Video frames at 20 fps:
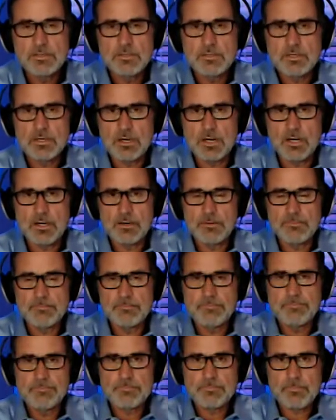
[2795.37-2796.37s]

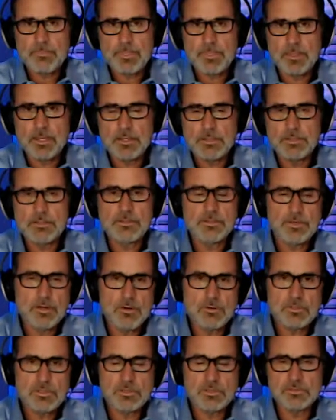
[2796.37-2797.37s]

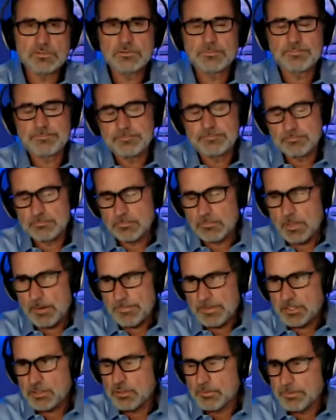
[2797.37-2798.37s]
Because I
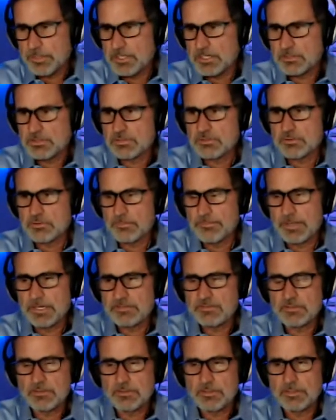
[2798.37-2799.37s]
mean, cubic inches are
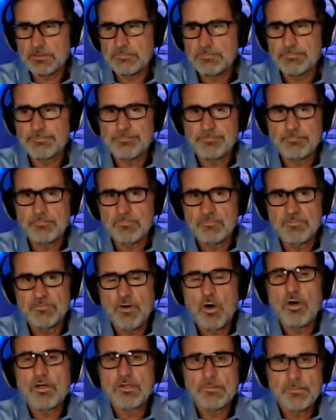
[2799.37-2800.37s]
basically
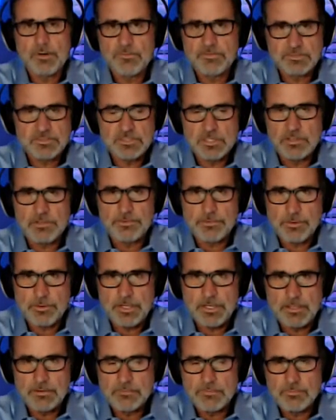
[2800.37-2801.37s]
volume of a cylinder
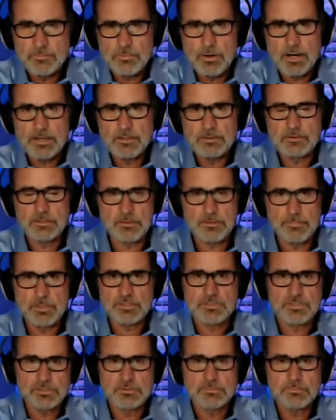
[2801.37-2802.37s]
head, right?
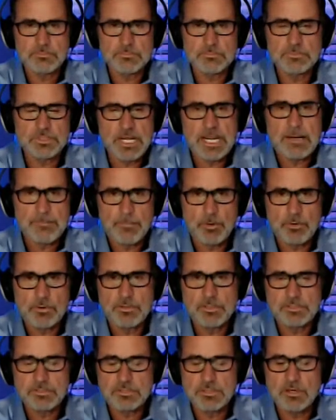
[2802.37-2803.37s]
Combustion
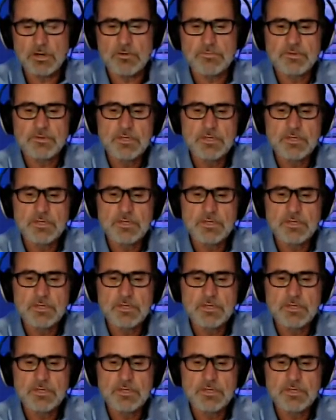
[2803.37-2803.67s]
chamber itself.